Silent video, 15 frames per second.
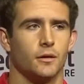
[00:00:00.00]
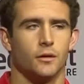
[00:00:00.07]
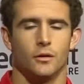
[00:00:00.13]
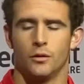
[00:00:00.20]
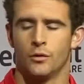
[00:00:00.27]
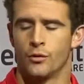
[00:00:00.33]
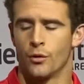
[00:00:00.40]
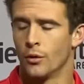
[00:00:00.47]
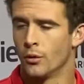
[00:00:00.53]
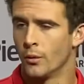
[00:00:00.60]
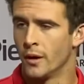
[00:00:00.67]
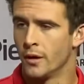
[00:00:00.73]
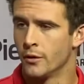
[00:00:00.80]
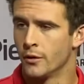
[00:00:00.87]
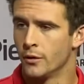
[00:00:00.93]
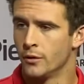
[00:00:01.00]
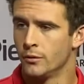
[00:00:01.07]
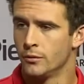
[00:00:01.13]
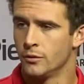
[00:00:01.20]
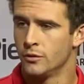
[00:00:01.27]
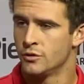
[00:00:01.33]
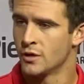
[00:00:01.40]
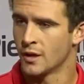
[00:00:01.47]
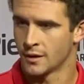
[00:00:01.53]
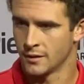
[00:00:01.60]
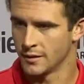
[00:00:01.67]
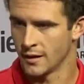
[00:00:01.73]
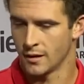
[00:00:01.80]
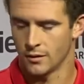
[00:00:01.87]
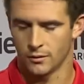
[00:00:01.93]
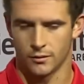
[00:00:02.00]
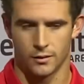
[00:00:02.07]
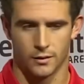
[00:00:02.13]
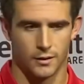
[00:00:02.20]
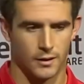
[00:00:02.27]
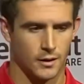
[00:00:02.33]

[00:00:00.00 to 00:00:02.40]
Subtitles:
you throw it away or you check it down.